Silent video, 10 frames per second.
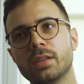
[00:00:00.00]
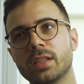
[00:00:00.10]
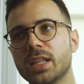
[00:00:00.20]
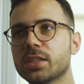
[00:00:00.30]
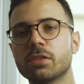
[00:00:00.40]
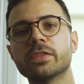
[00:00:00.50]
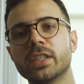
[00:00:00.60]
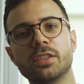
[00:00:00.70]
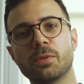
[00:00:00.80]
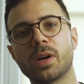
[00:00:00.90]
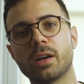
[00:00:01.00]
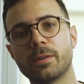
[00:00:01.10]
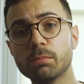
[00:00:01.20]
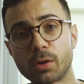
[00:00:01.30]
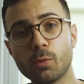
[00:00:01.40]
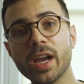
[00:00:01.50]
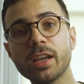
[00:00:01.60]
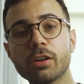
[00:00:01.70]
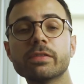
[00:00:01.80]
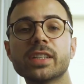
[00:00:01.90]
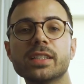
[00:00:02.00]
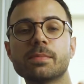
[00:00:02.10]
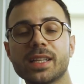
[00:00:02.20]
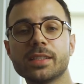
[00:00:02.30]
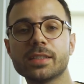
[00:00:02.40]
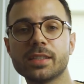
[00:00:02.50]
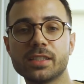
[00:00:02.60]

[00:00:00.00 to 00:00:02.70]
the less confident you are. But why confidence matters?